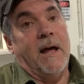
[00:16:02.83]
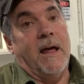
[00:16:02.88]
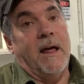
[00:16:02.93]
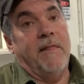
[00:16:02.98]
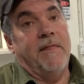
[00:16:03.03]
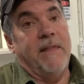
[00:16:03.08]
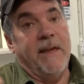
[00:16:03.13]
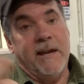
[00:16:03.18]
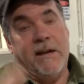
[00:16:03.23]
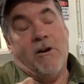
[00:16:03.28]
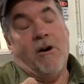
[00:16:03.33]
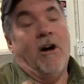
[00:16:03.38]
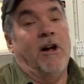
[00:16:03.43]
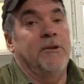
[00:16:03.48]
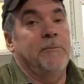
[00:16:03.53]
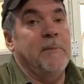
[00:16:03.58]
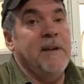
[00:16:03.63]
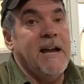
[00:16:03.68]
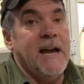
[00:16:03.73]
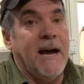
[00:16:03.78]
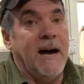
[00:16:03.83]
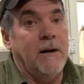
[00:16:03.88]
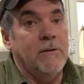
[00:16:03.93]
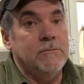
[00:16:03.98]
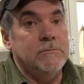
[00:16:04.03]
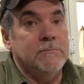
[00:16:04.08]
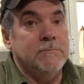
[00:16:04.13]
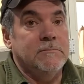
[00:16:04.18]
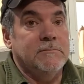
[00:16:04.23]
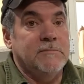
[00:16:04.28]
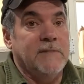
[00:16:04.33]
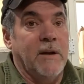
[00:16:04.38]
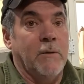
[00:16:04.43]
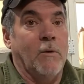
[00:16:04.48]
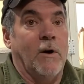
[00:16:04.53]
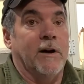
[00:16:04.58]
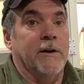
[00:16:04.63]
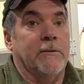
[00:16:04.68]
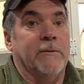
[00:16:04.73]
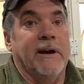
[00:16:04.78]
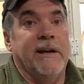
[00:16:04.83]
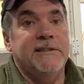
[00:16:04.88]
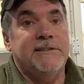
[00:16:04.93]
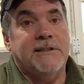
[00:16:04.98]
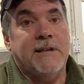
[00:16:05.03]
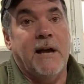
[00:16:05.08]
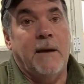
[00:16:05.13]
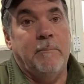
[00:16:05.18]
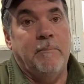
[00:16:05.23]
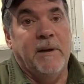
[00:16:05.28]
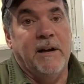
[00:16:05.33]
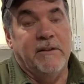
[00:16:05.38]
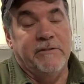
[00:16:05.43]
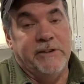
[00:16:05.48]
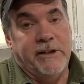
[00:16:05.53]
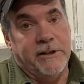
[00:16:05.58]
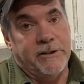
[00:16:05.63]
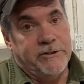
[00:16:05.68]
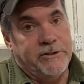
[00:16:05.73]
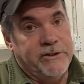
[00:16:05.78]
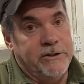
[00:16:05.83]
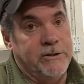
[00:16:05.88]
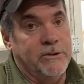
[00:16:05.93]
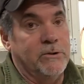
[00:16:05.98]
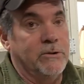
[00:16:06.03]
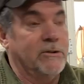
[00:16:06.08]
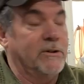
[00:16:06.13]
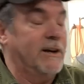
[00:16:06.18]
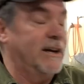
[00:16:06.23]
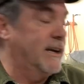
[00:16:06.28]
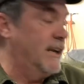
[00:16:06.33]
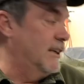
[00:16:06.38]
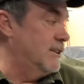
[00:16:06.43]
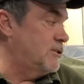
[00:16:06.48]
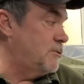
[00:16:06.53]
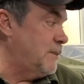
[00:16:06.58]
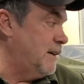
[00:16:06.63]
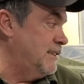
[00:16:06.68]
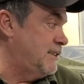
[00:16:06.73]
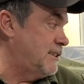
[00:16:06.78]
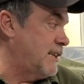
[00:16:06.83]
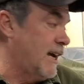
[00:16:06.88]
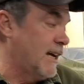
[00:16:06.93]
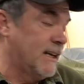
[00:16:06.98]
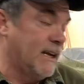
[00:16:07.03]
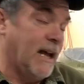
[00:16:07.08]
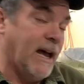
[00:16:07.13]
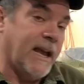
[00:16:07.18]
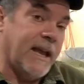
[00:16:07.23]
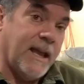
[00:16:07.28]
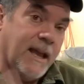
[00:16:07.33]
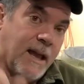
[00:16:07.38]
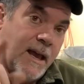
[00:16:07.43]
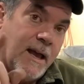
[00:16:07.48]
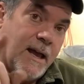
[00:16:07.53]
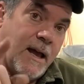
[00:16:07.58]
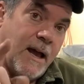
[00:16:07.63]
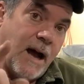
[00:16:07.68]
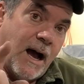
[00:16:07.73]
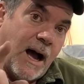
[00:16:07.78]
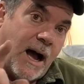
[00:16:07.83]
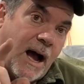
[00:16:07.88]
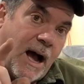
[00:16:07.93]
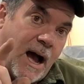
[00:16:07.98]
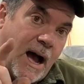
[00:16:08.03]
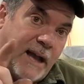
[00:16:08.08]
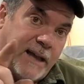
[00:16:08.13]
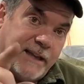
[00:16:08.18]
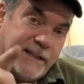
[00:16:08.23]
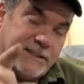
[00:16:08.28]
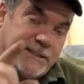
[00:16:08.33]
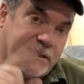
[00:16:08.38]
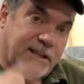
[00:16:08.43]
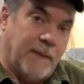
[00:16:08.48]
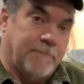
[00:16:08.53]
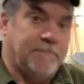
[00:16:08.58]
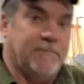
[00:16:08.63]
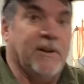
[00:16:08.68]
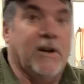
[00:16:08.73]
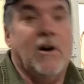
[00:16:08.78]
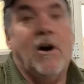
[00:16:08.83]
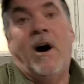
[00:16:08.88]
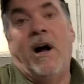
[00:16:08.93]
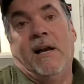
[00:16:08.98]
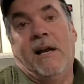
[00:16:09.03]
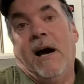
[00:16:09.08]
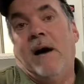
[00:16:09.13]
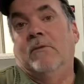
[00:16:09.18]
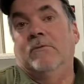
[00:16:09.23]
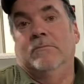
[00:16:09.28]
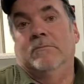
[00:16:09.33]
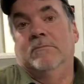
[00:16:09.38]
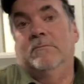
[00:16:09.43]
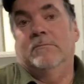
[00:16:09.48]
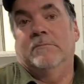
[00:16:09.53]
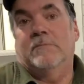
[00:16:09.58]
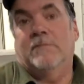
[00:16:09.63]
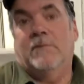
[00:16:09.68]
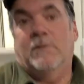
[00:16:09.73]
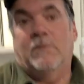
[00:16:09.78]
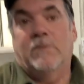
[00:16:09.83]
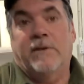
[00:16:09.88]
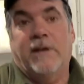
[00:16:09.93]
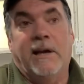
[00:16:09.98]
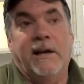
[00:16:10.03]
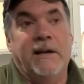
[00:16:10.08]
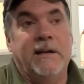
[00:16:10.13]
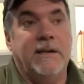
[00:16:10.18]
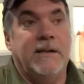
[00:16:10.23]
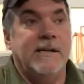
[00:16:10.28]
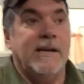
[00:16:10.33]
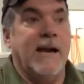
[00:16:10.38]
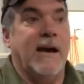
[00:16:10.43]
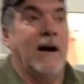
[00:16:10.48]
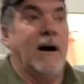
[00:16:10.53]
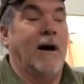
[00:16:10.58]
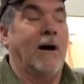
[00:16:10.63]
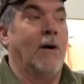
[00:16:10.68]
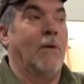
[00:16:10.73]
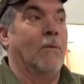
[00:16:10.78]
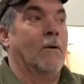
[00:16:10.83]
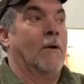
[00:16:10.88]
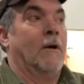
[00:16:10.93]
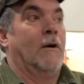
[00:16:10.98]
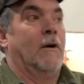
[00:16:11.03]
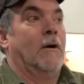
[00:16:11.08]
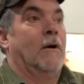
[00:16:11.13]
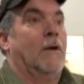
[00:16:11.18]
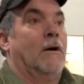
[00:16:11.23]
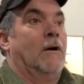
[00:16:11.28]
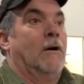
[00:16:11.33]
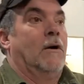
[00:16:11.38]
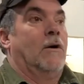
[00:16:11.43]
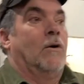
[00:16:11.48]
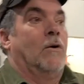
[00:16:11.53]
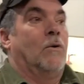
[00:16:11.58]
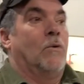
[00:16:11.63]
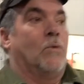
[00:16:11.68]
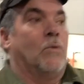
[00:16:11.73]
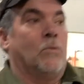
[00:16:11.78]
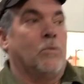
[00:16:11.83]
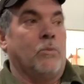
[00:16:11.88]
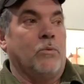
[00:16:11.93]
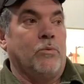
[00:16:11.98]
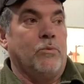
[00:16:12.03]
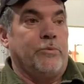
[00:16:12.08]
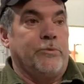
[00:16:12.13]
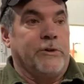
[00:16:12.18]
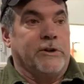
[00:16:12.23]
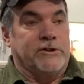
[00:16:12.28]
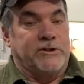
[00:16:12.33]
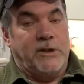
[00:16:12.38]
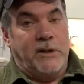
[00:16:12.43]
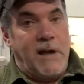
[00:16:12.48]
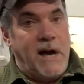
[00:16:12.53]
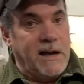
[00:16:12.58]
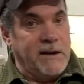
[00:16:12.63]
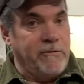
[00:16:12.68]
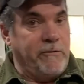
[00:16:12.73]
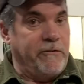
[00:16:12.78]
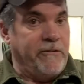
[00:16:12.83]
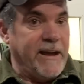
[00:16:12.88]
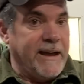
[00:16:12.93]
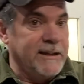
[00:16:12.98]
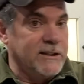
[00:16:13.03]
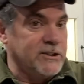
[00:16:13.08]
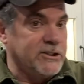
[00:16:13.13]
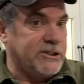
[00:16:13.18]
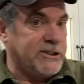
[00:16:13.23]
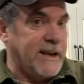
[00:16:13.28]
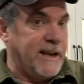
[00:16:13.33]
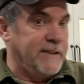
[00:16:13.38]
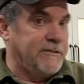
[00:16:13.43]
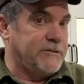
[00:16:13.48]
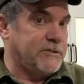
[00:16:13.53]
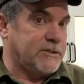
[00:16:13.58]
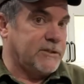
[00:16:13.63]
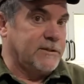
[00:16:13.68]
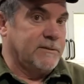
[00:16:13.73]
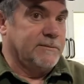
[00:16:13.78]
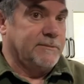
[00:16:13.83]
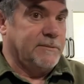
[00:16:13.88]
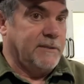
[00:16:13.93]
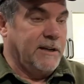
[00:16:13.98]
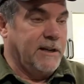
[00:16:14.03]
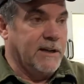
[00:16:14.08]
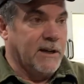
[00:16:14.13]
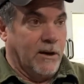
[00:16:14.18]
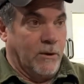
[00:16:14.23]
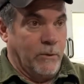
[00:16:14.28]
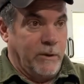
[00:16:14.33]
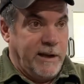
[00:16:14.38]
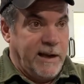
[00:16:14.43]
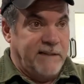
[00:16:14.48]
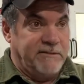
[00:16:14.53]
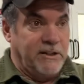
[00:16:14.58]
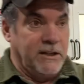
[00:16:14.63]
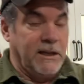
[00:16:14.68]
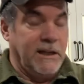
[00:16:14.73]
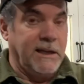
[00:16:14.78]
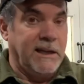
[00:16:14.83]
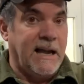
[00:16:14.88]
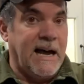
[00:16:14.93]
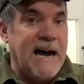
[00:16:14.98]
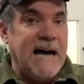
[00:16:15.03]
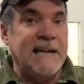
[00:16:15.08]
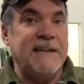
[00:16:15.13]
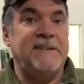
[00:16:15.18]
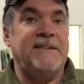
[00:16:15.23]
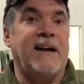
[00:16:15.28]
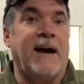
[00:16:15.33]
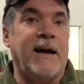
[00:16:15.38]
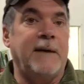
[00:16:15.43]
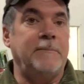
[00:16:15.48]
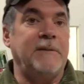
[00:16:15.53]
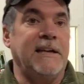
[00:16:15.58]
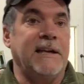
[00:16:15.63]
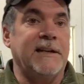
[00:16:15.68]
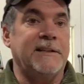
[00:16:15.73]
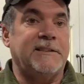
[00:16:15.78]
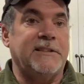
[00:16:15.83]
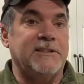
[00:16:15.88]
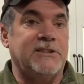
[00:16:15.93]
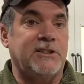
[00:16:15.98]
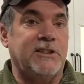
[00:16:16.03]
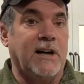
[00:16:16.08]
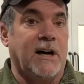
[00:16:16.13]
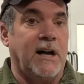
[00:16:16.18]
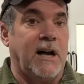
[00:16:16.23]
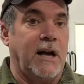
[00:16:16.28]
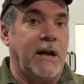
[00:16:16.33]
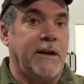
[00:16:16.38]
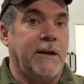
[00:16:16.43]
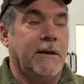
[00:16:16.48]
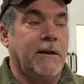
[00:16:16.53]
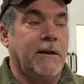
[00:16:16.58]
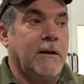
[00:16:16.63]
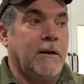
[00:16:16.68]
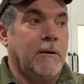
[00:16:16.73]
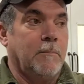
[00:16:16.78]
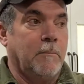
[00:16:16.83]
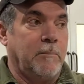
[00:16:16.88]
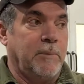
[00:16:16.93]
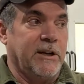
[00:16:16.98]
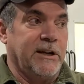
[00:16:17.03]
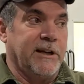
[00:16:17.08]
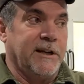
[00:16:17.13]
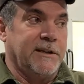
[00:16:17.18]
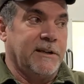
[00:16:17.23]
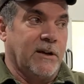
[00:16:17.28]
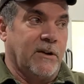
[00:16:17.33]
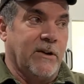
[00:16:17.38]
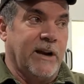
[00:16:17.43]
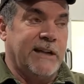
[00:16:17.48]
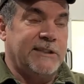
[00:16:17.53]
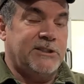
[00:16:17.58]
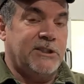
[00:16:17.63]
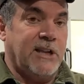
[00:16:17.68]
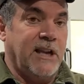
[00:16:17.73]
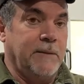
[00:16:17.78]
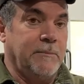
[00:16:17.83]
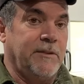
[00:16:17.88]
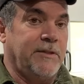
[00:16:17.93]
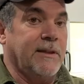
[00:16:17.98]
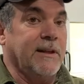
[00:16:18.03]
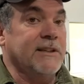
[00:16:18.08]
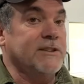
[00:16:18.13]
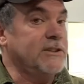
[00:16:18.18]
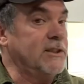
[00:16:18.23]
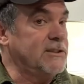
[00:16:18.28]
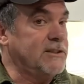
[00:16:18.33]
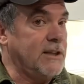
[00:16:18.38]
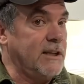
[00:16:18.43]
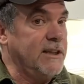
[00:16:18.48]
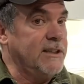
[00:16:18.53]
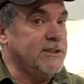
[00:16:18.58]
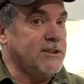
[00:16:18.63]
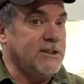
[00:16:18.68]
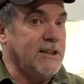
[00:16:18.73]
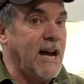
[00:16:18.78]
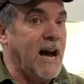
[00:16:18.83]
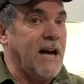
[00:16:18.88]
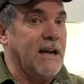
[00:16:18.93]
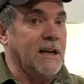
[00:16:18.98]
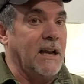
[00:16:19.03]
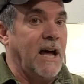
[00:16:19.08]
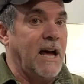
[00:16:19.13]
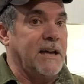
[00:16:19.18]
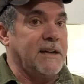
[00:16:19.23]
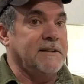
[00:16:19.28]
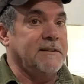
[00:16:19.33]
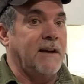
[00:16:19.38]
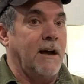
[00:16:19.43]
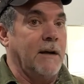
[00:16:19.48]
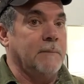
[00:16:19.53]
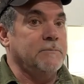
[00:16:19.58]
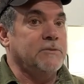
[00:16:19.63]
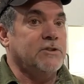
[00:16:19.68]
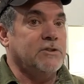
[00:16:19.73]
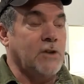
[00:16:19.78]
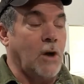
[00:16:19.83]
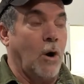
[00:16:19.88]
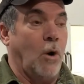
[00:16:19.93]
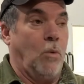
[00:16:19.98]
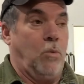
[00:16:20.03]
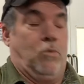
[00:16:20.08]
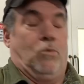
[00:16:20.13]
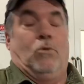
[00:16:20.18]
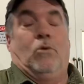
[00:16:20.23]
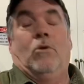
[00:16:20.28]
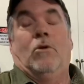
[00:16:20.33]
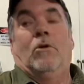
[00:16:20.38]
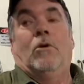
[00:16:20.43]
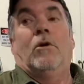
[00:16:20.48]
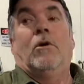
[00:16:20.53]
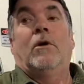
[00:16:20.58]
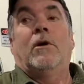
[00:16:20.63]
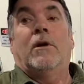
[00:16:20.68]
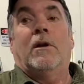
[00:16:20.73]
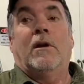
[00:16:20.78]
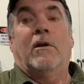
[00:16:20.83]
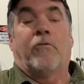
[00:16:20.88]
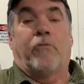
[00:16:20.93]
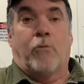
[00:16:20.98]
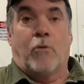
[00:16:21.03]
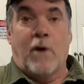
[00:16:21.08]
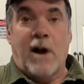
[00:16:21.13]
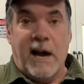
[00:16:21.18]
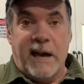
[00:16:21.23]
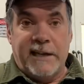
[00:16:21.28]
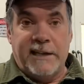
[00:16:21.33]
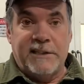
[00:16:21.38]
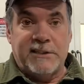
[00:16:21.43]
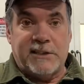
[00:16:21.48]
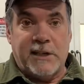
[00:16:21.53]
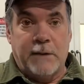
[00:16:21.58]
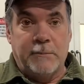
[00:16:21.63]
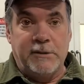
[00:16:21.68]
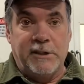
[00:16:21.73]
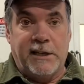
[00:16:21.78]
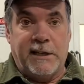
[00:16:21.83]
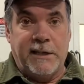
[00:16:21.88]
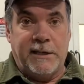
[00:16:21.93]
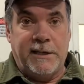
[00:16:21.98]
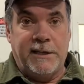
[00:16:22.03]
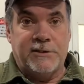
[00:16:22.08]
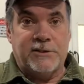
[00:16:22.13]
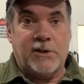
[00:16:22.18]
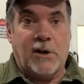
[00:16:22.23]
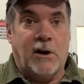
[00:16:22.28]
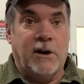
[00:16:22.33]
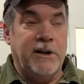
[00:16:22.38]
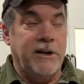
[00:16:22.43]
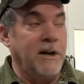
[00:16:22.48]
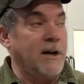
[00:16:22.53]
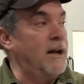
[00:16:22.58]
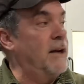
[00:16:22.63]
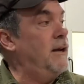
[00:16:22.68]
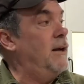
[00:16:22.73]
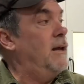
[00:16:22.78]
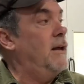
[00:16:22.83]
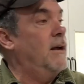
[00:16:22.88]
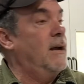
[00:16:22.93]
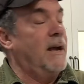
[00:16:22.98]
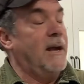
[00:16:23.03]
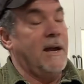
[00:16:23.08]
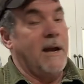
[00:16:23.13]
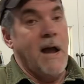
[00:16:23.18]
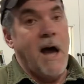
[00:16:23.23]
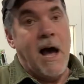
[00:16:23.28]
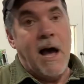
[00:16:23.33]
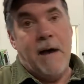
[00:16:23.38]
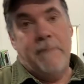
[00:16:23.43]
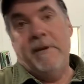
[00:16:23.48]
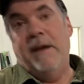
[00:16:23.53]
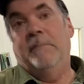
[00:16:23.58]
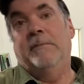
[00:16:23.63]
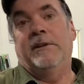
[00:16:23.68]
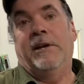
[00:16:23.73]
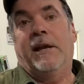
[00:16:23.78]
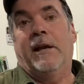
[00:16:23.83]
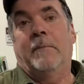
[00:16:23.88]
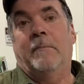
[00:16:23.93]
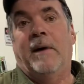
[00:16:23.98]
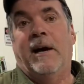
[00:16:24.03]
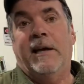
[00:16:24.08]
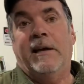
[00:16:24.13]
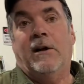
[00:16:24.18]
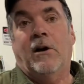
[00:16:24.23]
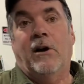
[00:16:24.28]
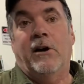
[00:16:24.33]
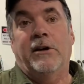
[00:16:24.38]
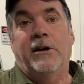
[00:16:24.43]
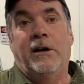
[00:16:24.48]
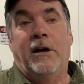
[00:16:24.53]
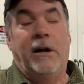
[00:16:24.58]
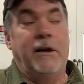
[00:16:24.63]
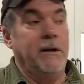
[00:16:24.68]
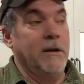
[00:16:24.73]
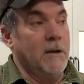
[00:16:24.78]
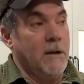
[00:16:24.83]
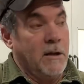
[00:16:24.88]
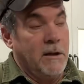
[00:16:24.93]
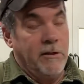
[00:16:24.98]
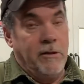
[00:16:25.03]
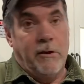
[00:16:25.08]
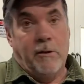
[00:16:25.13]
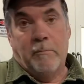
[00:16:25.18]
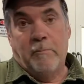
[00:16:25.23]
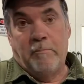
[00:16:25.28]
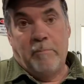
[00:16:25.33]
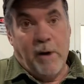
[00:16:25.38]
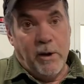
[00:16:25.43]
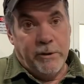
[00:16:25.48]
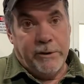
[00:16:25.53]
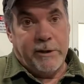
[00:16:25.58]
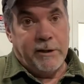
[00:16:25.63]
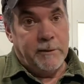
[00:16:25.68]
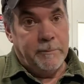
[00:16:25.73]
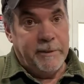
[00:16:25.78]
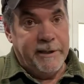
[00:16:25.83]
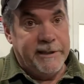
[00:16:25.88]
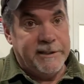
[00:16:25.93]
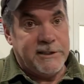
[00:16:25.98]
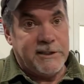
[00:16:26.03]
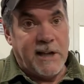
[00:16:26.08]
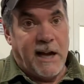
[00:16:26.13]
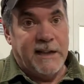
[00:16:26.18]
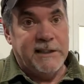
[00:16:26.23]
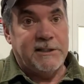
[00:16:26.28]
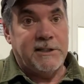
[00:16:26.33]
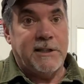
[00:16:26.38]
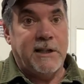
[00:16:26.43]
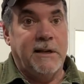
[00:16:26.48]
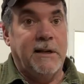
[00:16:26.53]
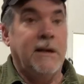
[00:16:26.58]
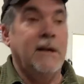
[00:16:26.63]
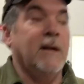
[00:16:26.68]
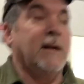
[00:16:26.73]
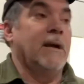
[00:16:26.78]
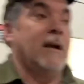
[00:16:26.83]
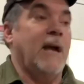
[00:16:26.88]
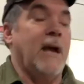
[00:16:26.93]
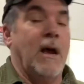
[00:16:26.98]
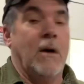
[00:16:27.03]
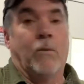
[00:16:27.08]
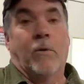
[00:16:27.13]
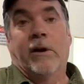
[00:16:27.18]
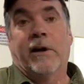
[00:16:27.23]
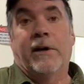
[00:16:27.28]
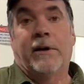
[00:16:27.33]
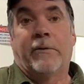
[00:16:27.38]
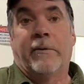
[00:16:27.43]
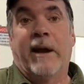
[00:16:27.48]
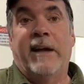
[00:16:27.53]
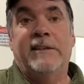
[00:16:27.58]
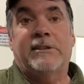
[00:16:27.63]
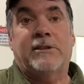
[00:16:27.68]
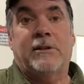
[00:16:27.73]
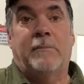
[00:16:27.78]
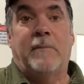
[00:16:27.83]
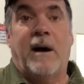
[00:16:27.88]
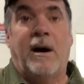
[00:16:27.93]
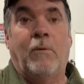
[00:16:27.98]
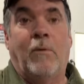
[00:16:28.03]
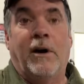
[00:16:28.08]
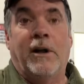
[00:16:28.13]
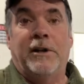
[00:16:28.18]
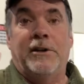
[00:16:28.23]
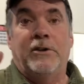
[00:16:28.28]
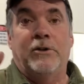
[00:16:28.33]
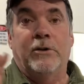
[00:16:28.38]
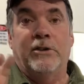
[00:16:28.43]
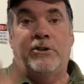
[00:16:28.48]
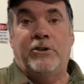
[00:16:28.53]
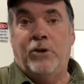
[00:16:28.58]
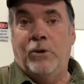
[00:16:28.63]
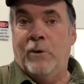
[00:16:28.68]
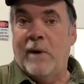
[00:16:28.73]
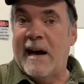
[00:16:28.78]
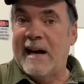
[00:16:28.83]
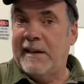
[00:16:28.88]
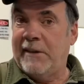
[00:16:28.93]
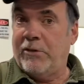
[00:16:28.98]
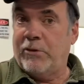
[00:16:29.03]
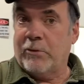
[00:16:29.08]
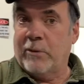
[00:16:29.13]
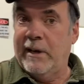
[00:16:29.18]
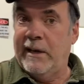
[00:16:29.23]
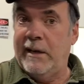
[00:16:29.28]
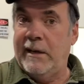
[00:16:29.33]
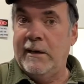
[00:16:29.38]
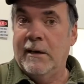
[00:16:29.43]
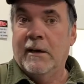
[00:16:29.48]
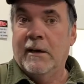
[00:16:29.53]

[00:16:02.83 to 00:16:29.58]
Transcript: They called me out. They want to race that Belvedere 2 against my satellite. I accept the call out. Okay, now there's a lot of fail safes here. We have a lot of time to get this done, but in the grand scheme of things, it's not a lot of time. So if Ryan is able to get his car done and I'm able to get my car done, they're both going to be in Sykeston and we're going to race them. I want to do it 2 out of 3